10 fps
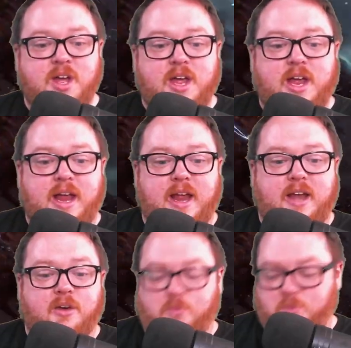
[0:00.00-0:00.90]
And
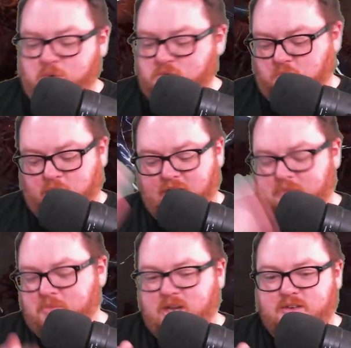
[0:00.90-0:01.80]
runes will not be
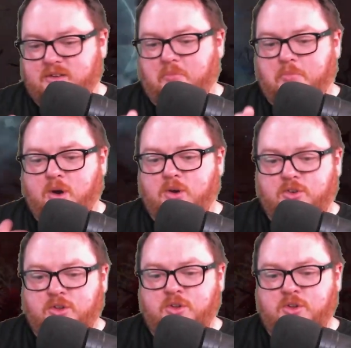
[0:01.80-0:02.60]
in until part 2,